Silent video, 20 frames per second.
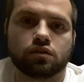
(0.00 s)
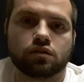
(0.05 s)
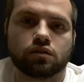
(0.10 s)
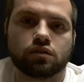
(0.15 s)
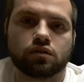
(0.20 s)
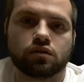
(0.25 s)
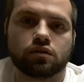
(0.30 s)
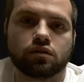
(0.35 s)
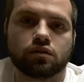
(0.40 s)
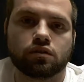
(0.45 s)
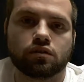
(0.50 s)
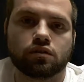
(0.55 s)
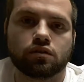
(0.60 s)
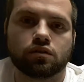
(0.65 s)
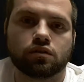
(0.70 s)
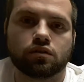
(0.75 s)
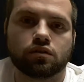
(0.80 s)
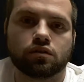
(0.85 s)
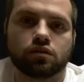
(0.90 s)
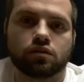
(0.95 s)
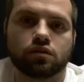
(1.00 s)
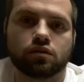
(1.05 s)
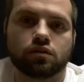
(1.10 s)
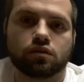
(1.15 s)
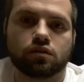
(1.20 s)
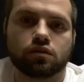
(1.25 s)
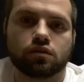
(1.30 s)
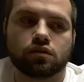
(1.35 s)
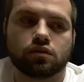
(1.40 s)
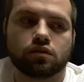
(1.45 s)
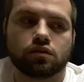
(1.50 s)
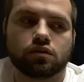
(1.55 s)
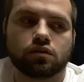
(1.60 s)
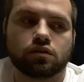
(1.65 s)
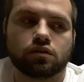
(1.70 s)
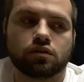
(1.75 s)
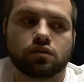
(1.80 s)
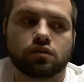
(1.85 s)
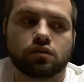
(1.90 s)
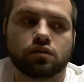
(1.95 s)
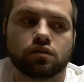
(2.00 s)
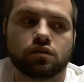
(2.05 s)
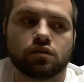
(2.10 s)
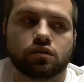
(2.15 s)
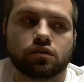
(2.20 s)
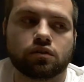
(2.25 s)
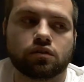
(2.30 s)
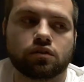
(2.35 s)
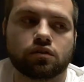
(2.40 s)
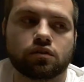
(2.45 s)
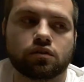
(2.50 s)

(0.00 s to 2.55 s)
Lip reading: [no speech]